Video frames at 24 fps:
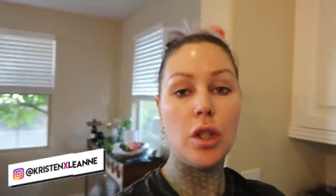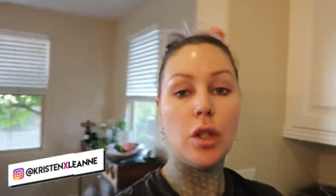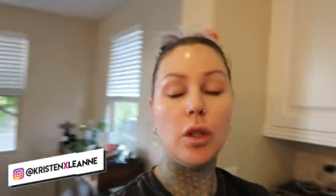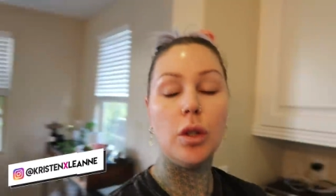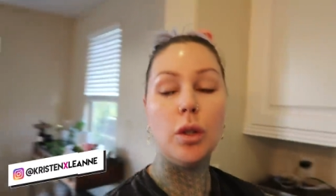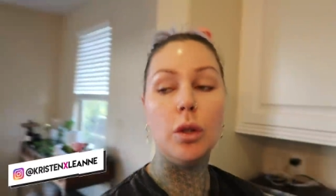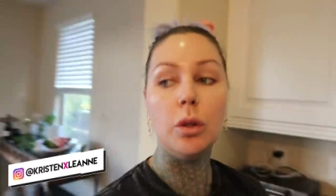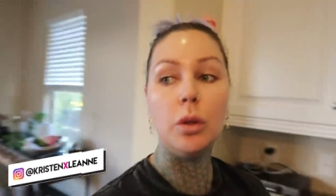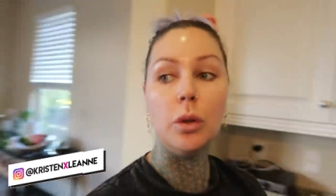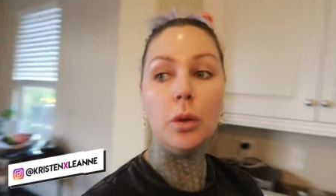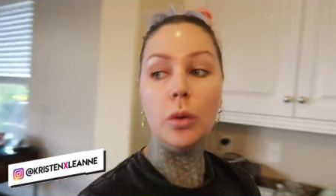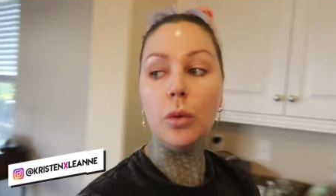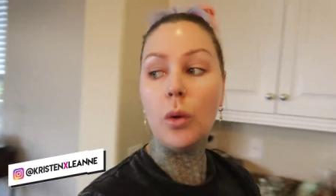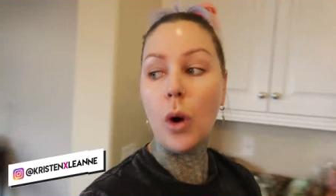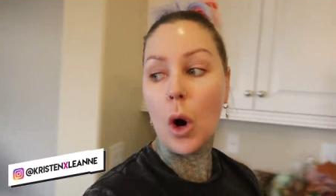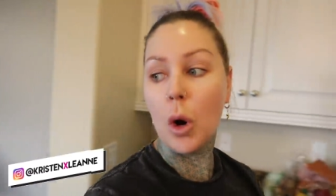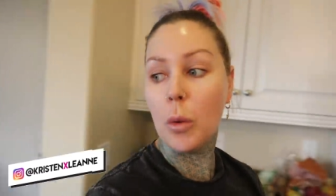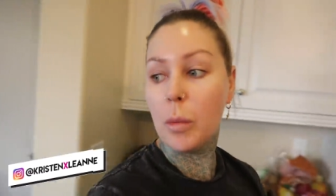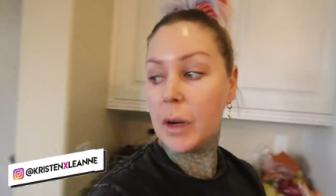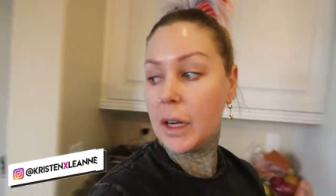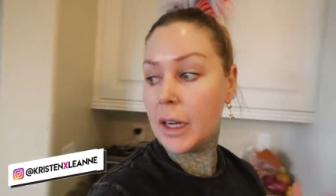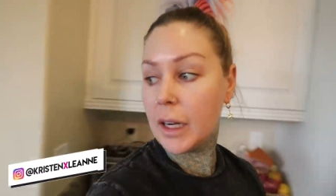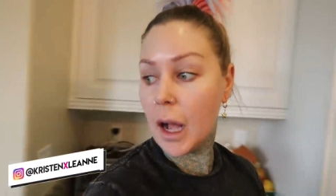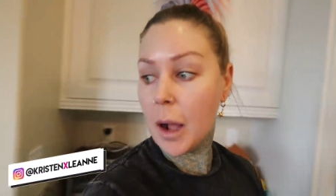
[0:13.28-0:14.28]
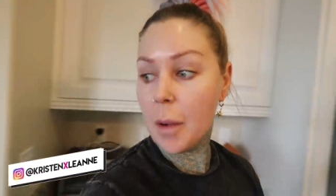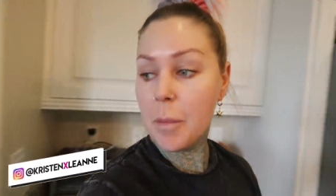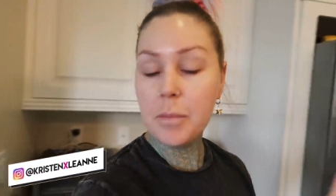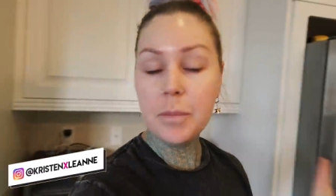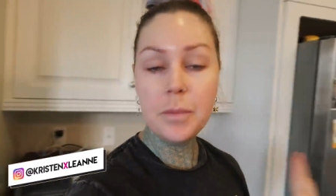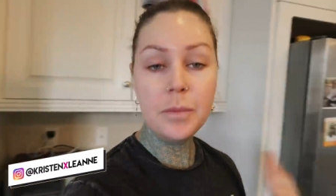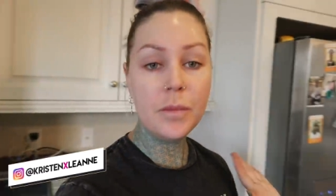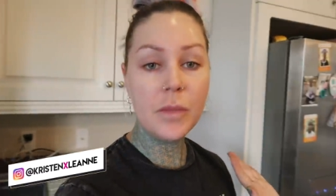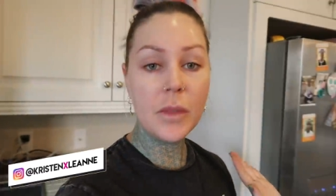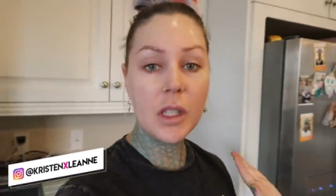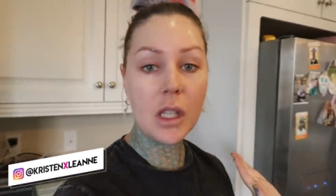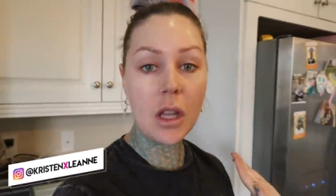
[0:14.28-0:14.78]
to open it
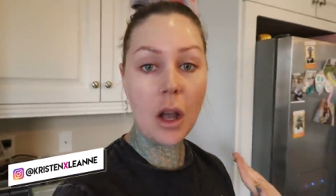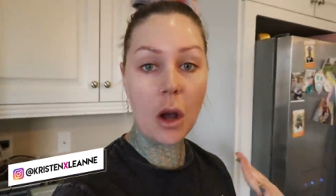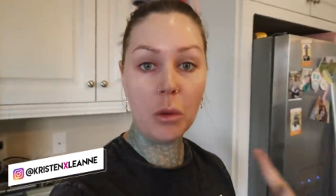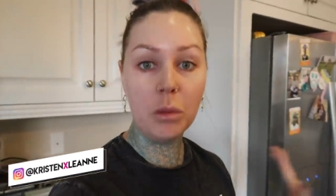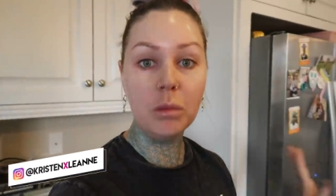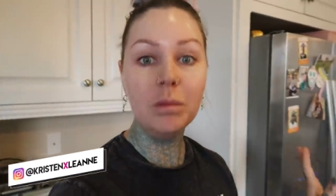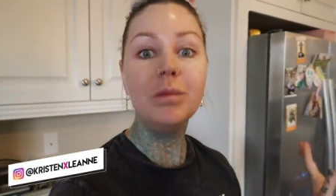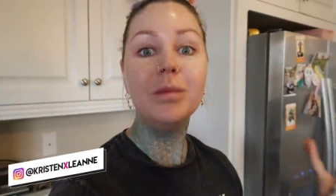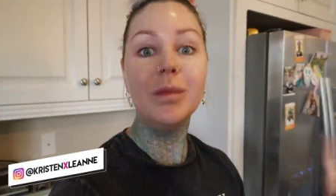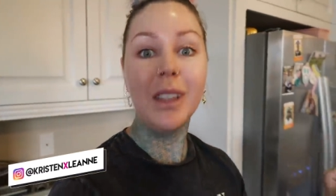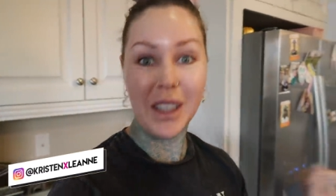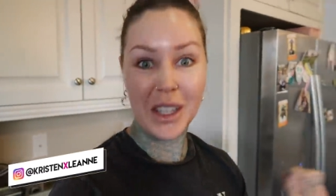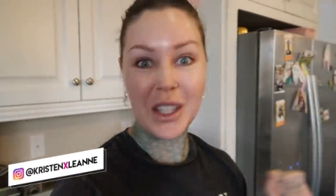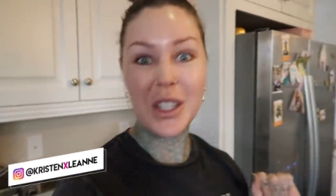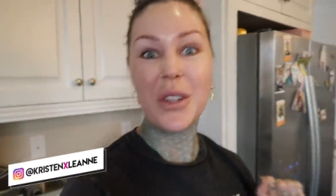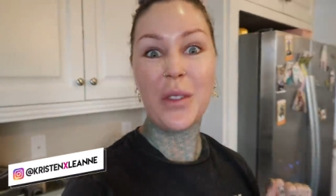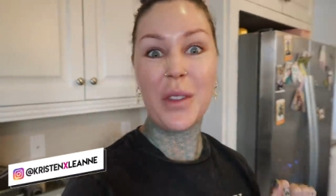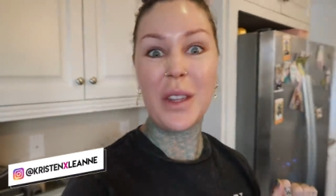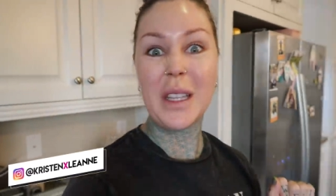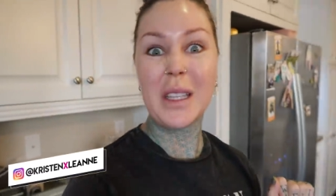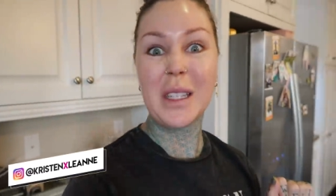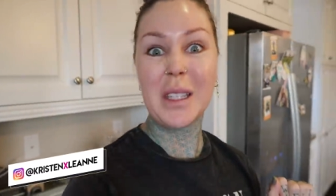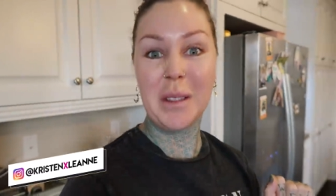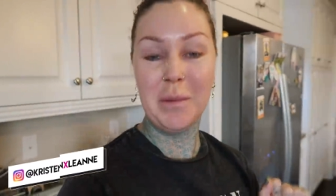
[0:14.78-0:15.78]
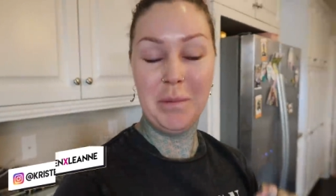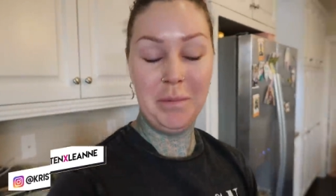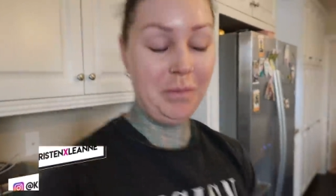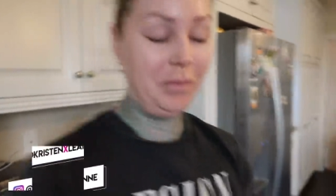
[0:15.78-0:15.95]
up, so let's do this.